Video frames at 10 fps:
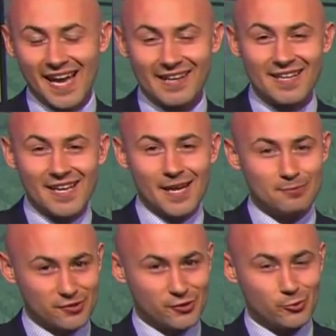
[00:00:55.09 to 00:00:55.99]
had a
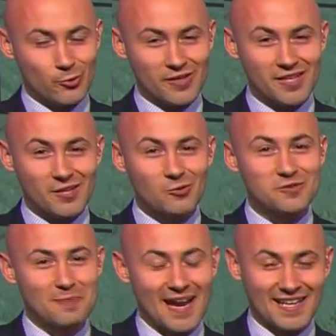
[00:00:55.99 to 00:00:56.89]
blizzard warning
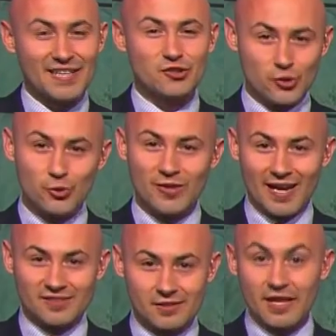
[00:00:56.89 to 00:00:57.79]
was back in
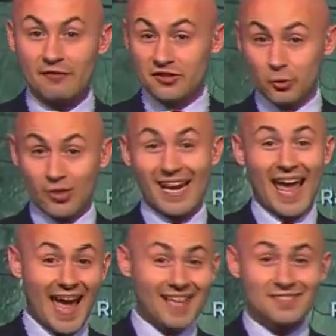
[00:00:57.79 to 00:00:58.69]
2011. So we're going
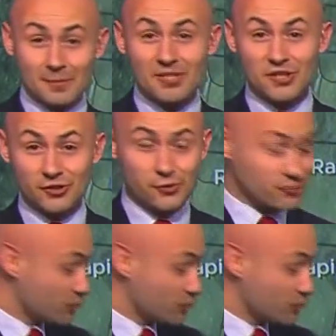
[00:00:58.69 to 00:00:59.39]
to add some additional